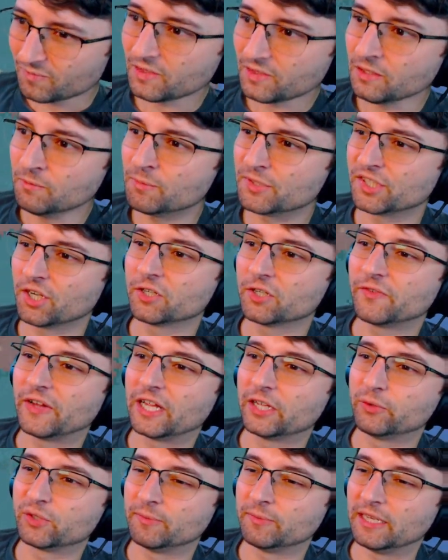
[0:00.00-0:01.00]
But Stardew
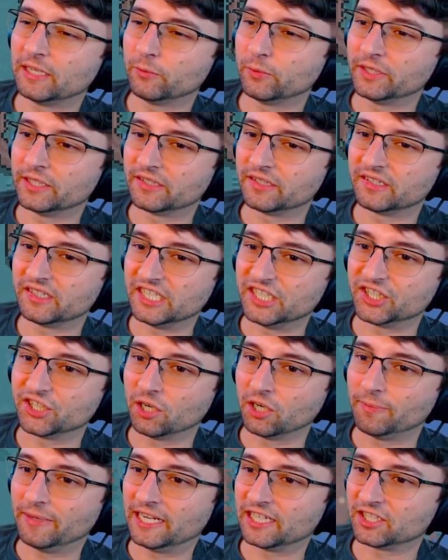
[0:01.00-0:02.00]
Valley was made with C#
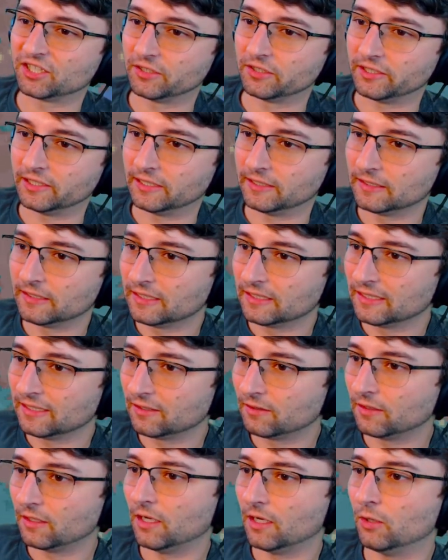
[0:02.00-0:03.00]
actually.
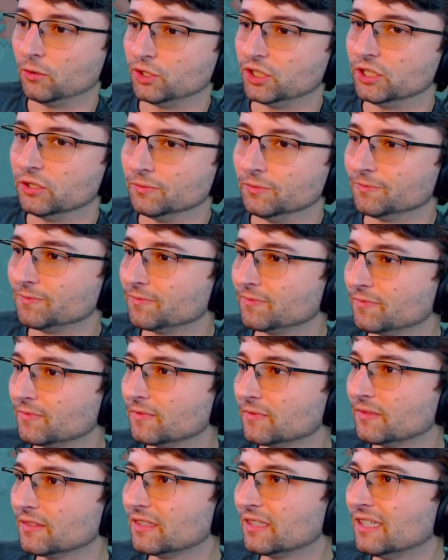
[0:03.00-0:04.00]
Oh shoot.
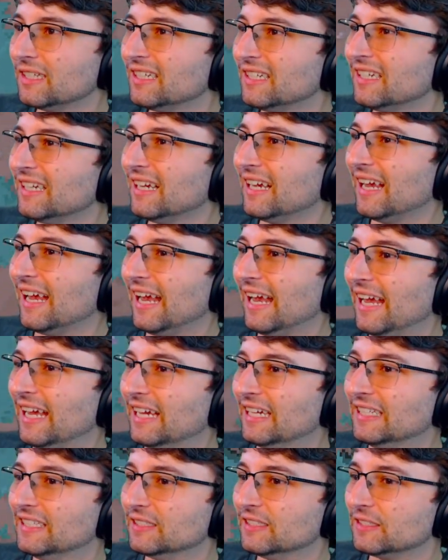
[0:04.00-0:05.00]

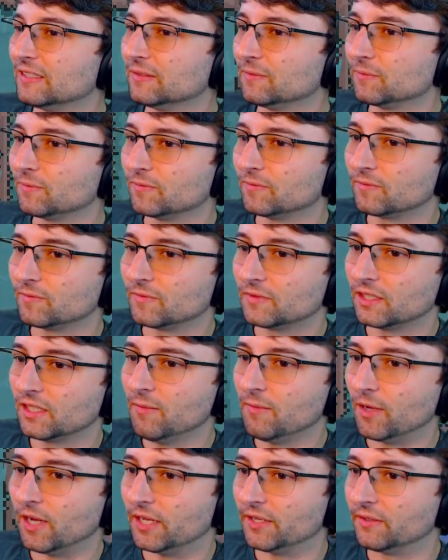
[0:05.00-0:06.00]
And
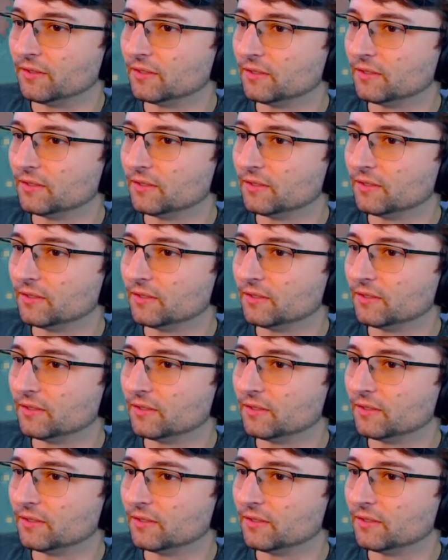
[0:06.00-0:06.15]
come on.